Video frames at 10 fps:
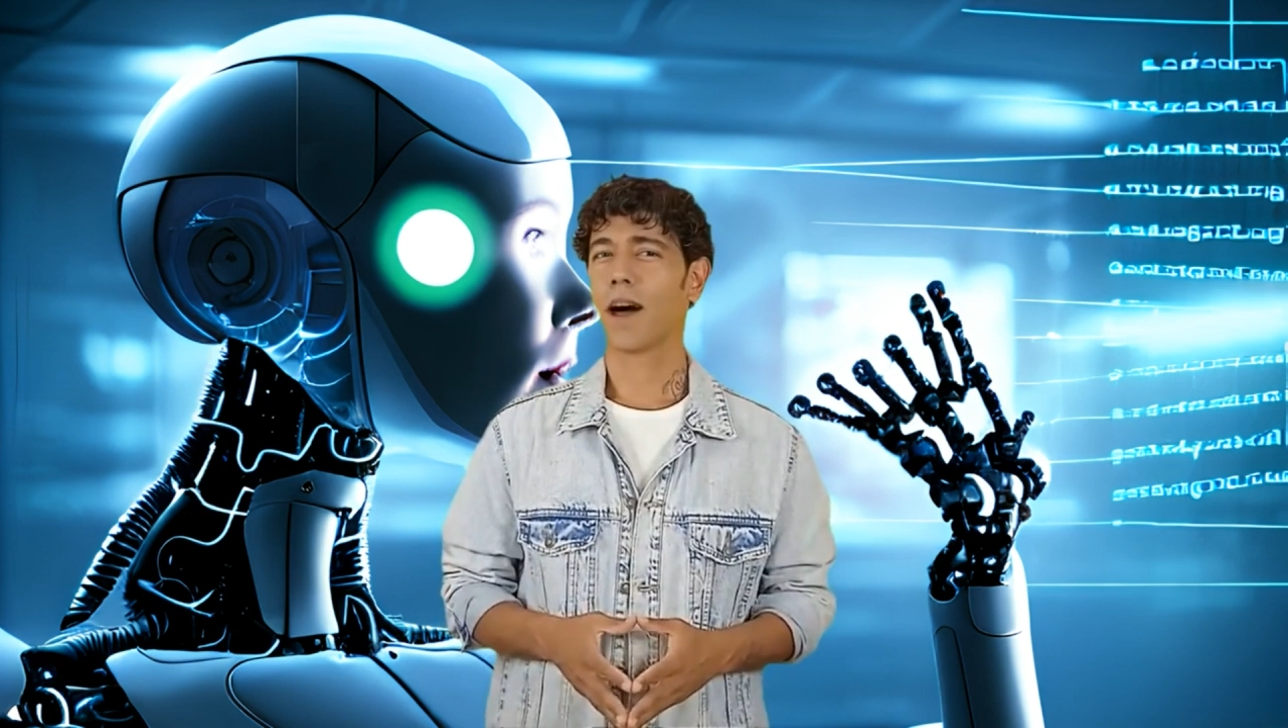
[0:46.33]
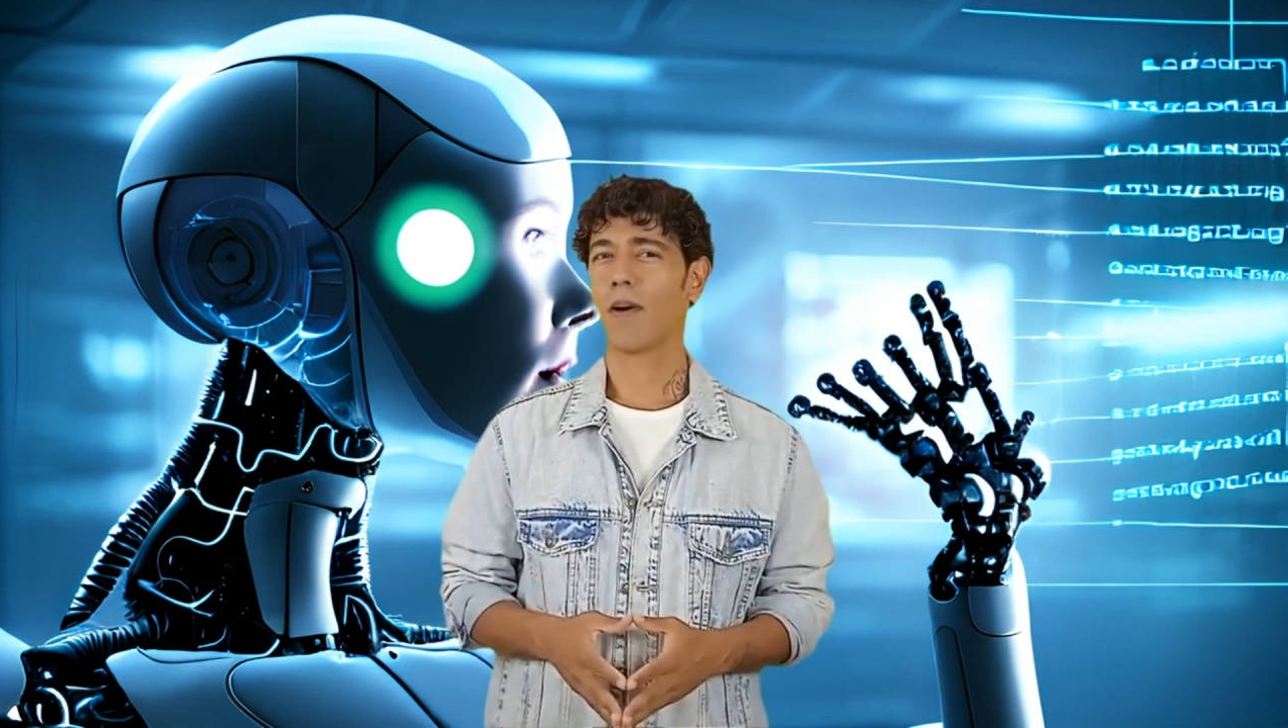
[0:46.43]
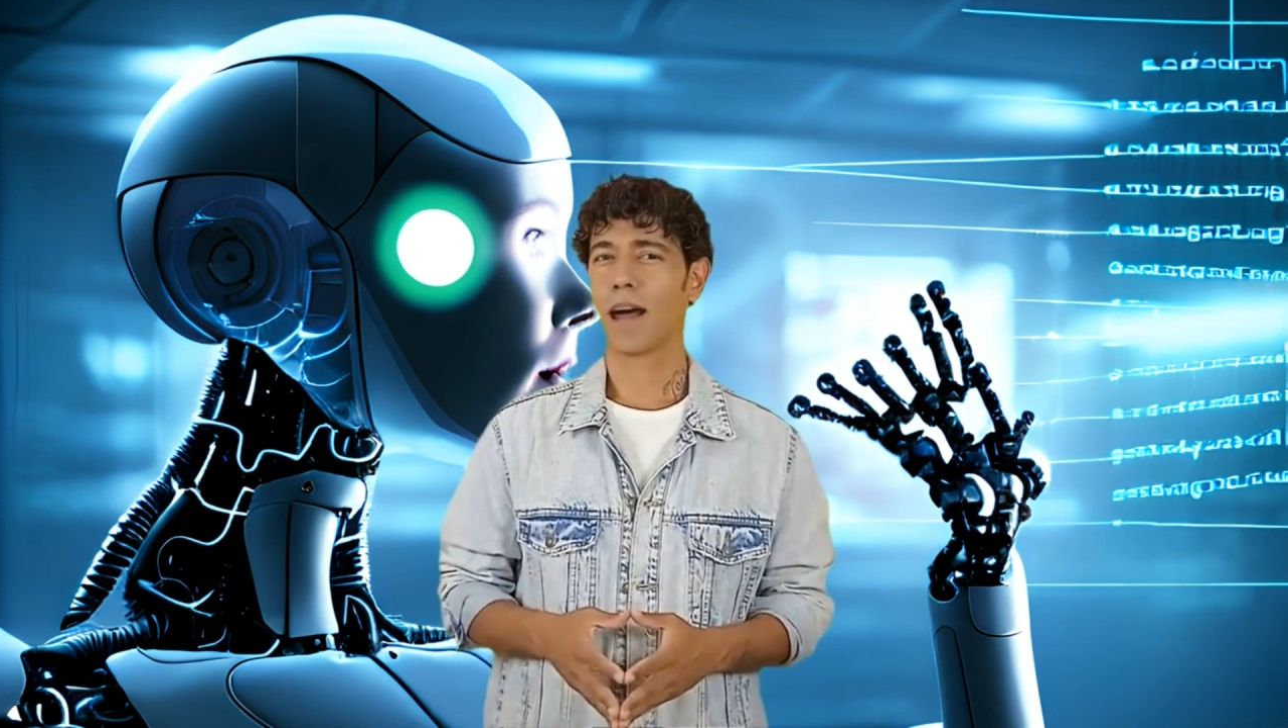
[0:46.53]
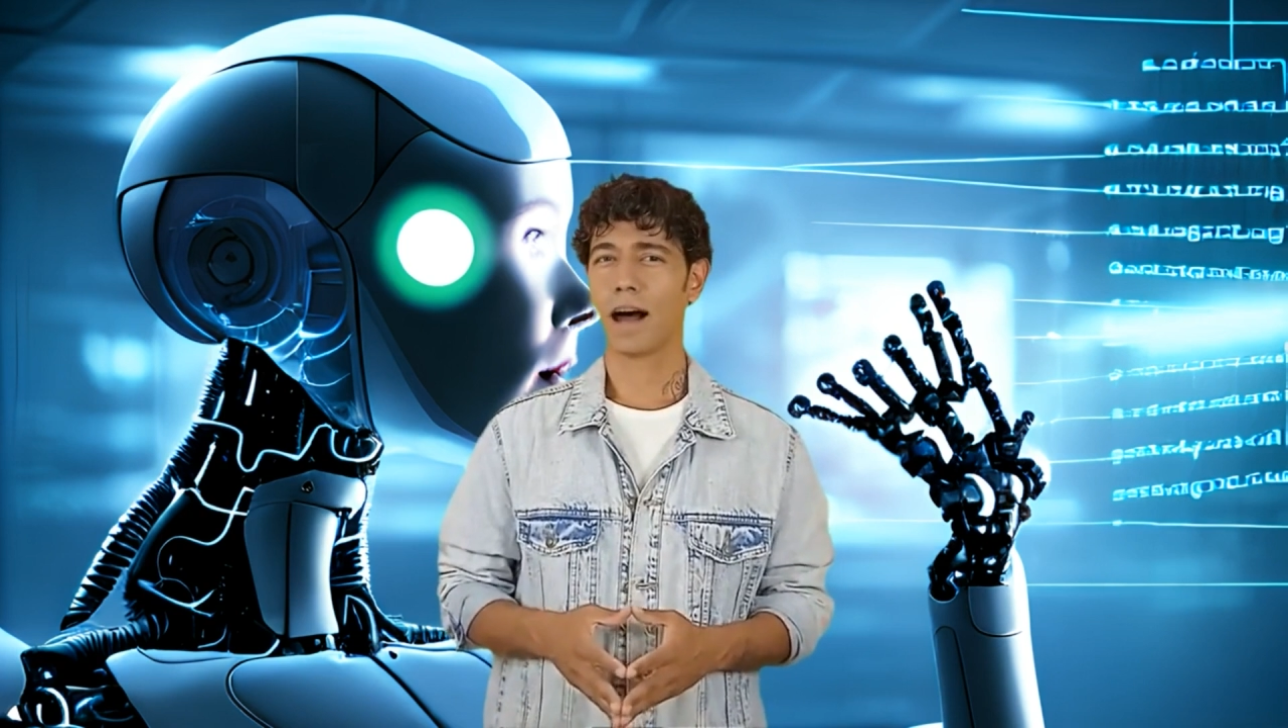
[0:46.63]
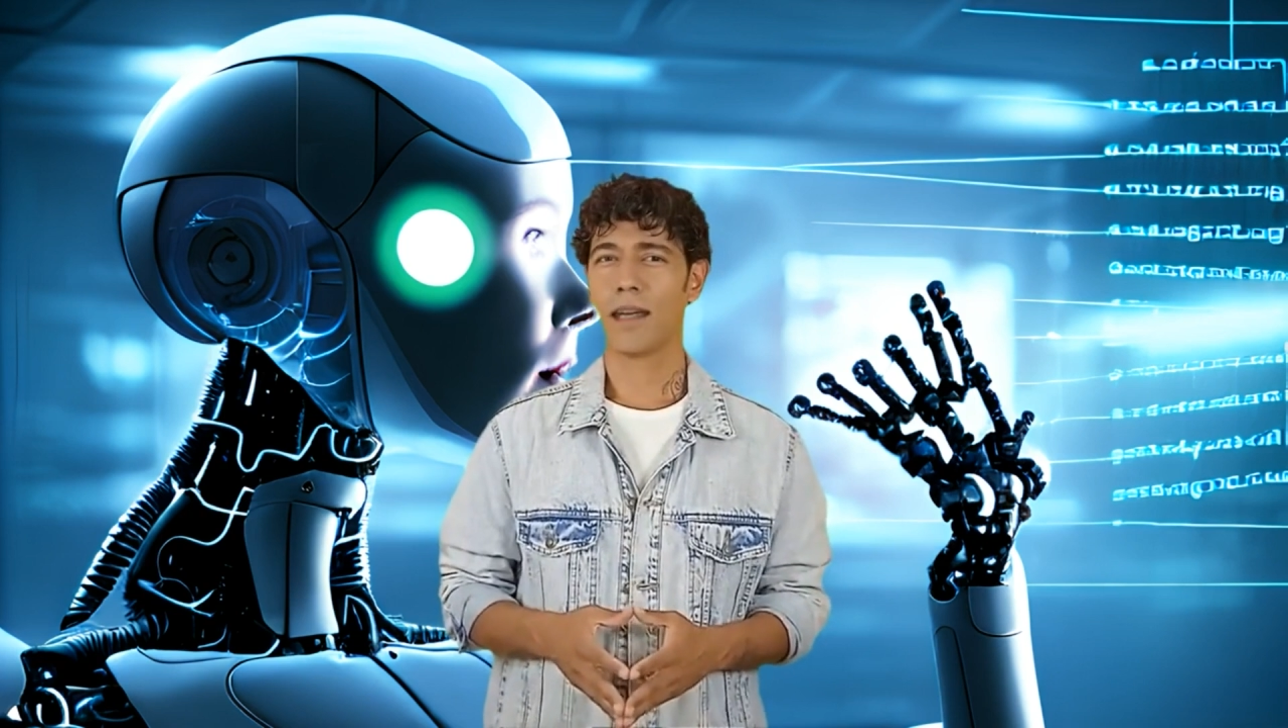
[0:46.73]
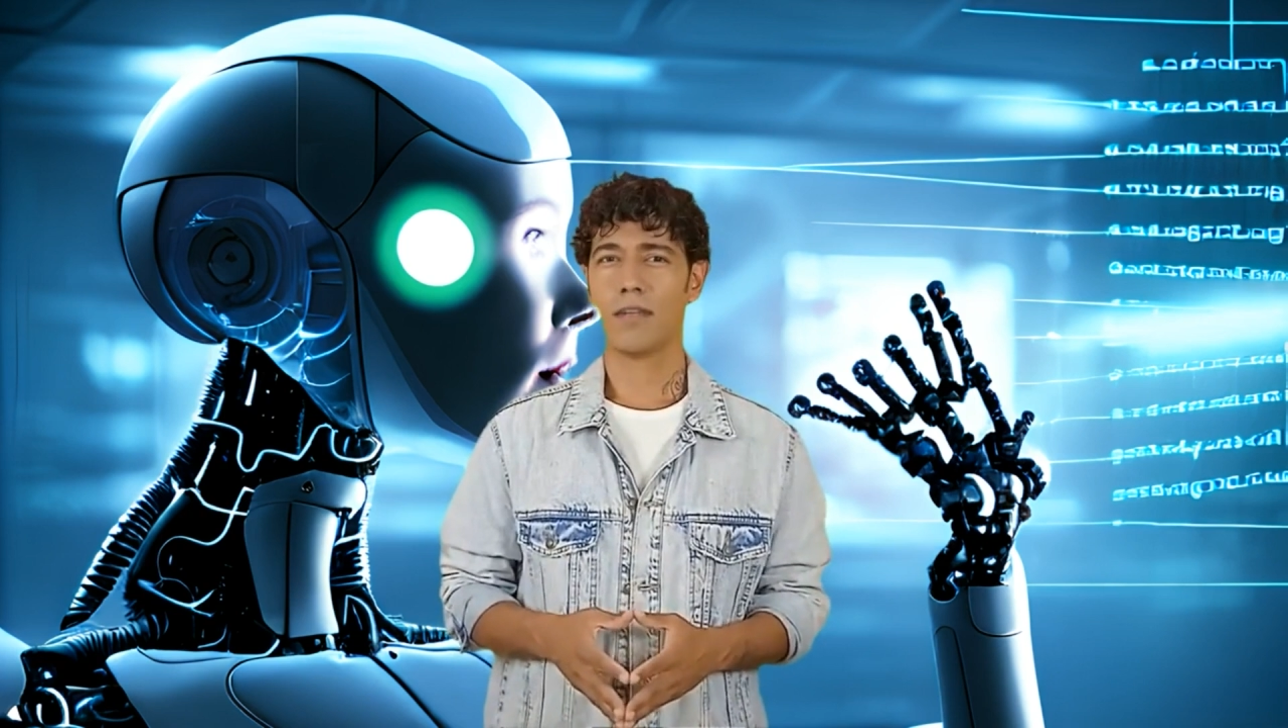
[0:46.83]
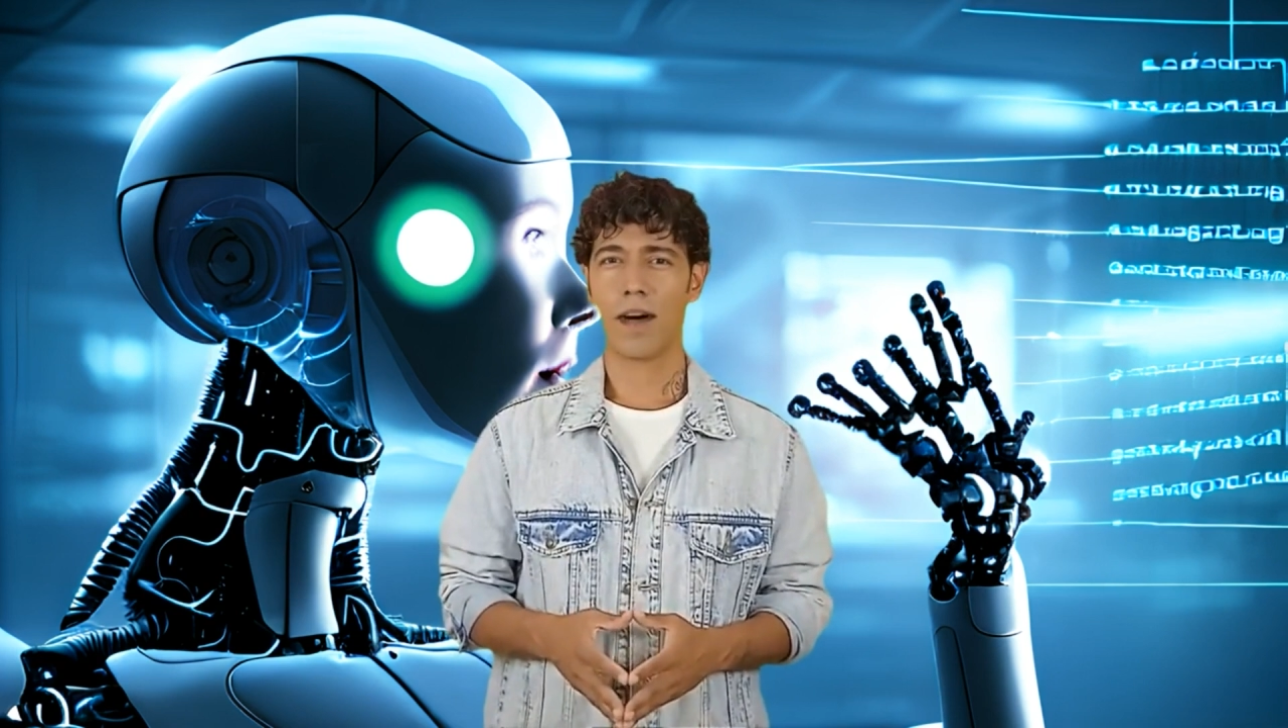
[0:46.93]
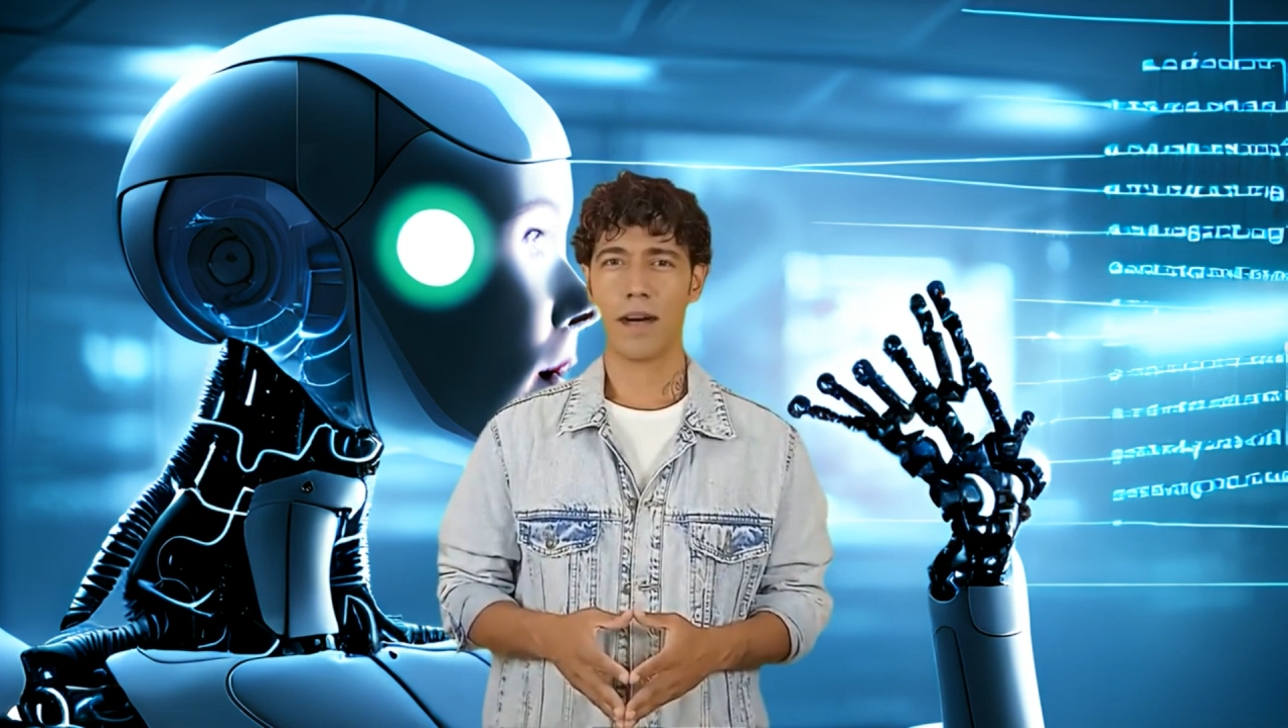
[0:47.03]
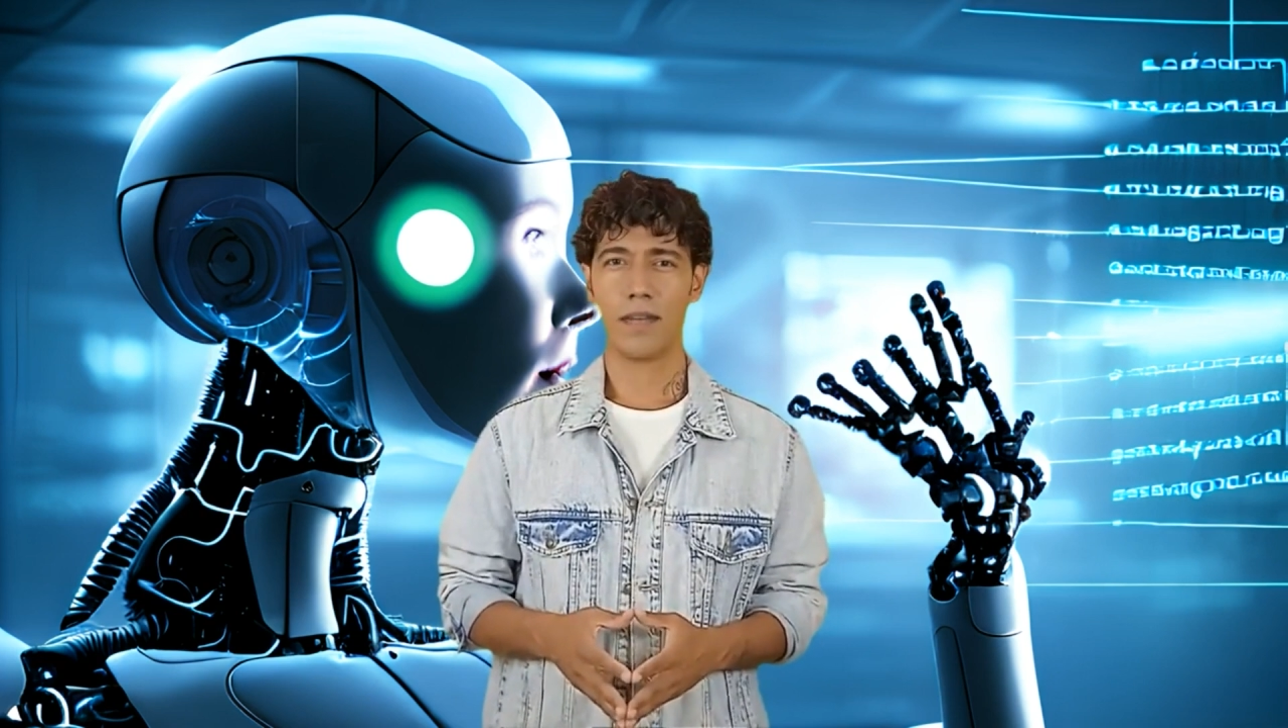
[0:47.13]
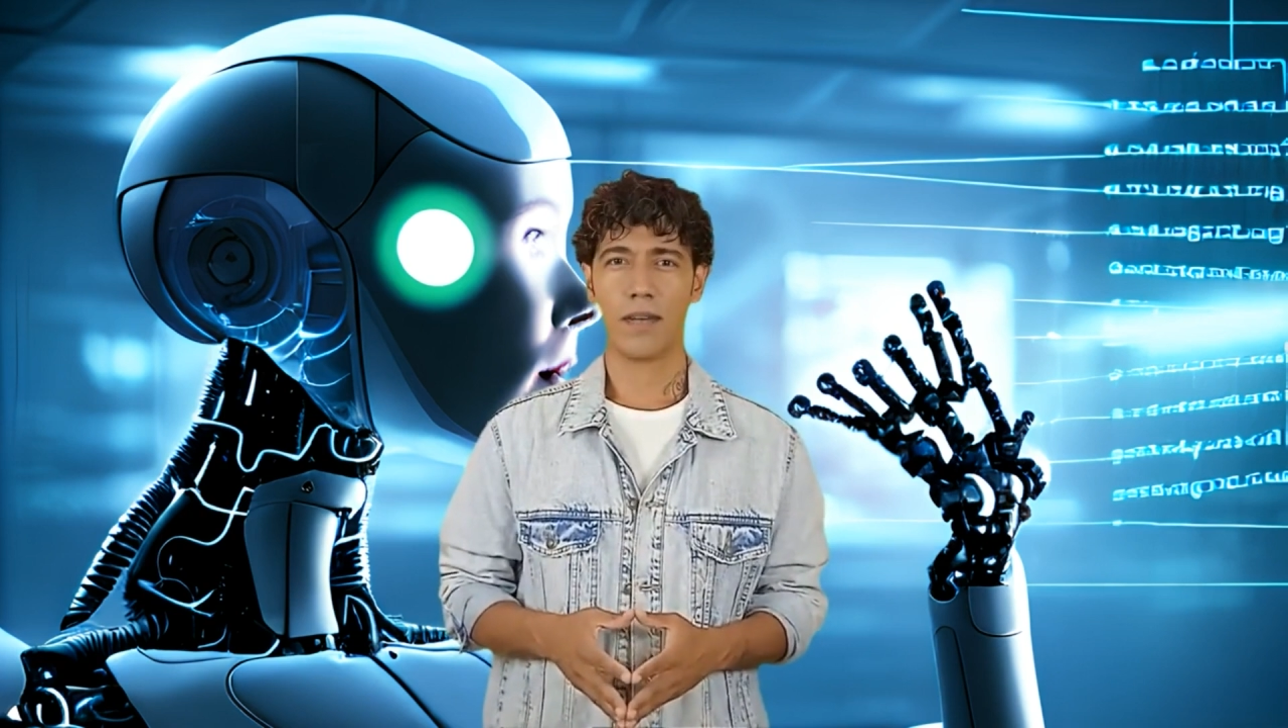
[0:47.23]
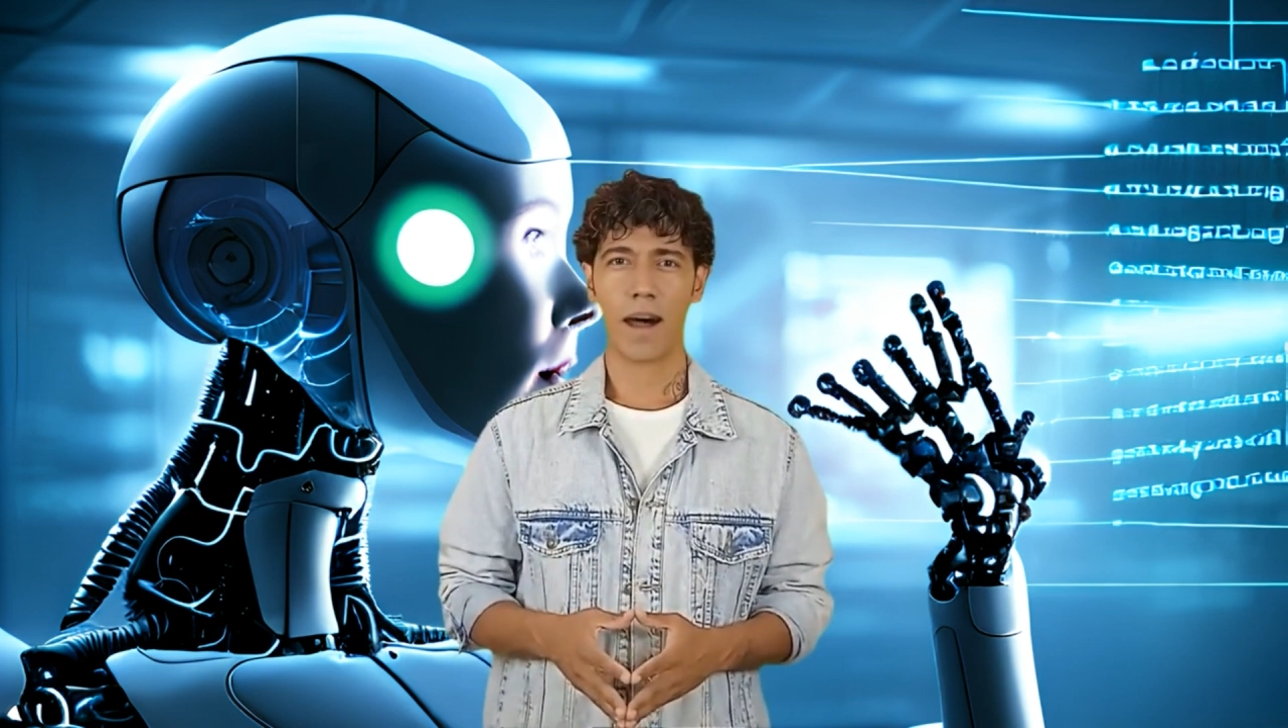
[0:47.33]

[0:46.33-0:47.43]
how AI is learning to